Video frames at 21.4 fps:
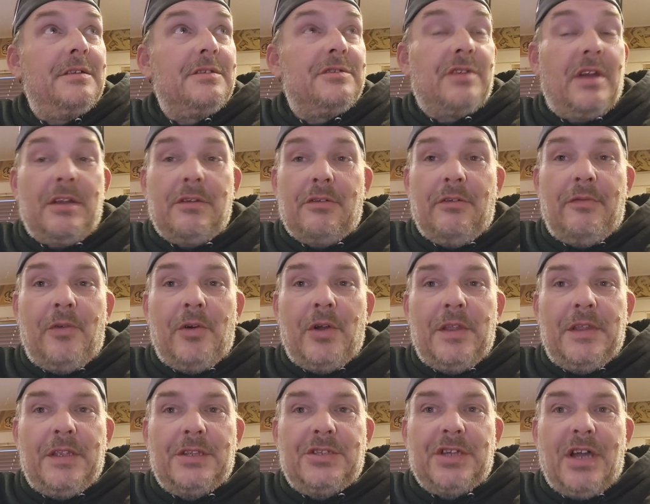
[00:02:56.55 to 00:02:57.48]
Try to
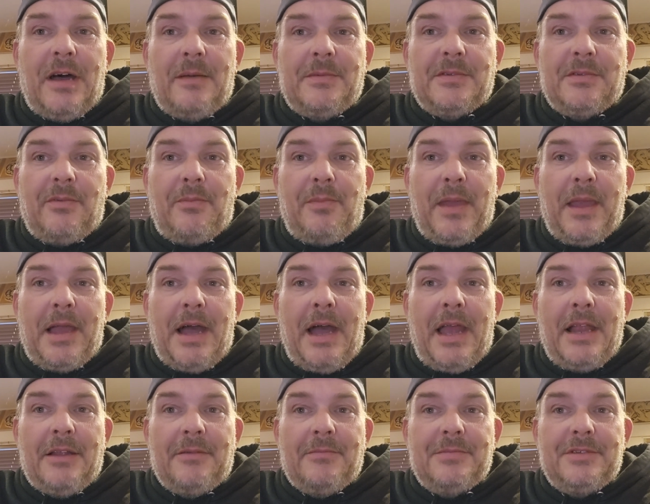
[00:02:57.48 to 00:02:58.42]
avoid the jobs with big
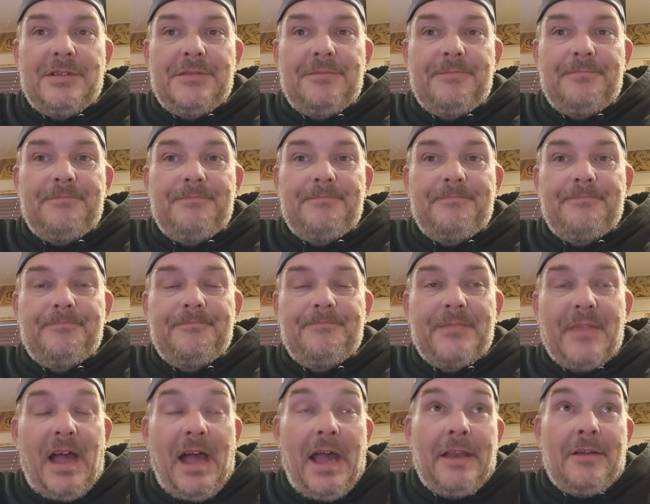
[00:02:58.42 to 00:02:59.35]
items.
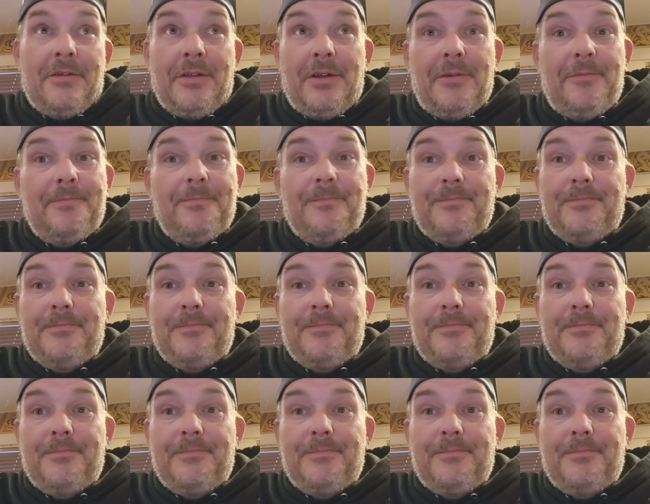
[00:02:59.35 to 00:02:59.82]
I don't know.